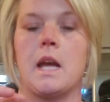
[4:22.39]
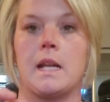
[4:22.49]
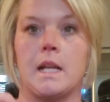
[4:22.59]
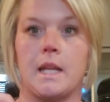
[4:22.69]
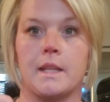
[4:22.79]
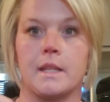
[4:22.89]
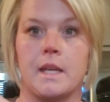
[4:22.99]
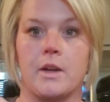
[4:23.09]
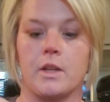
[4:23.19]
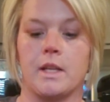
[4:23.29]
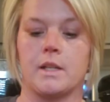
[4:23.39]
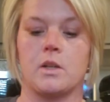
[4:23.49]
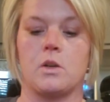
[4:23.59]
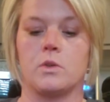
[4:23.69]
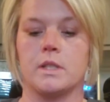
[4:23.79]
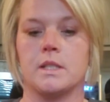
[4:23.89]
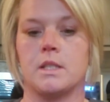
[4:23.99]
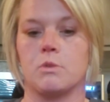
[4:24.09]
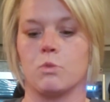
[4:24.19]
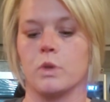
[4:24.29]
And I like the Carolina Gold.
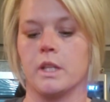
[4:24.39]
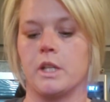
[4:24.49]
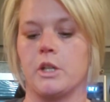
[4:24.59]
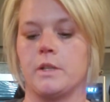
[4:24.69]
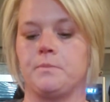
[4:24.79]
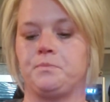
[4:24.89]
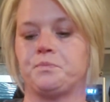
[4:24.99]
It's really good.